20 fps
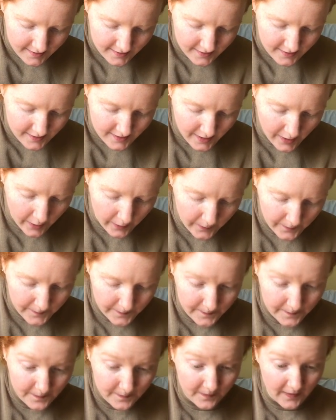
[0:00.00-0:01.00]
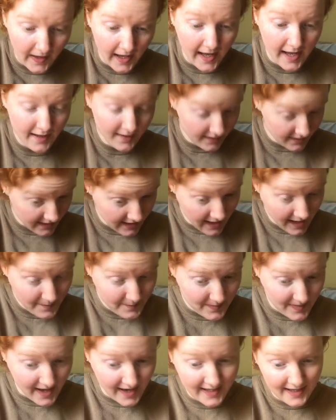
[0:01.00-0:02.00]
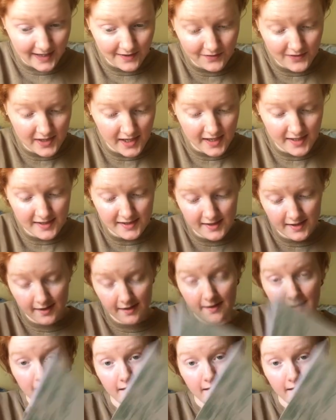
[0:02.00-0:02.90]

So, and yep, that gives us